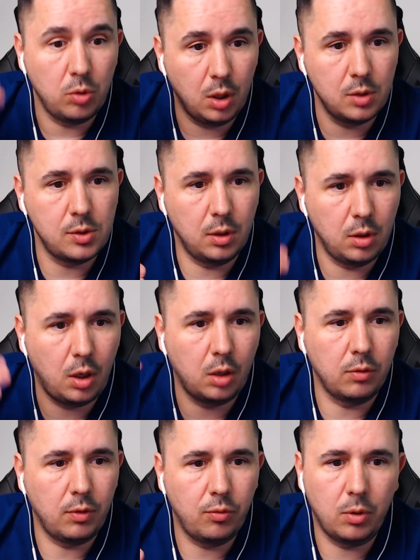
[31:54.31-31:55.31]
You can send a
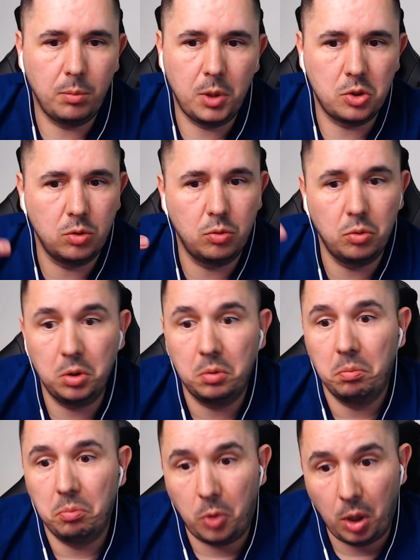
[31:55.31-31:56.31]
lot of information to it.
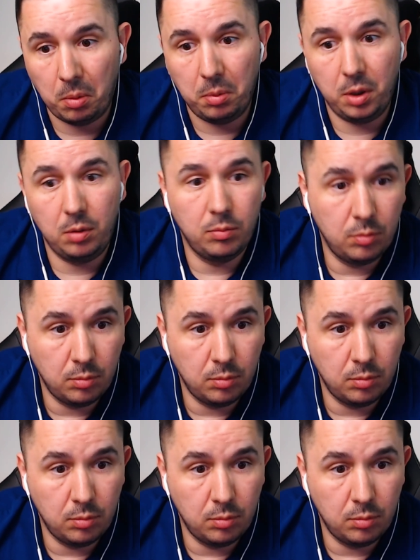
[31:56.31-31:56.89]
Probably.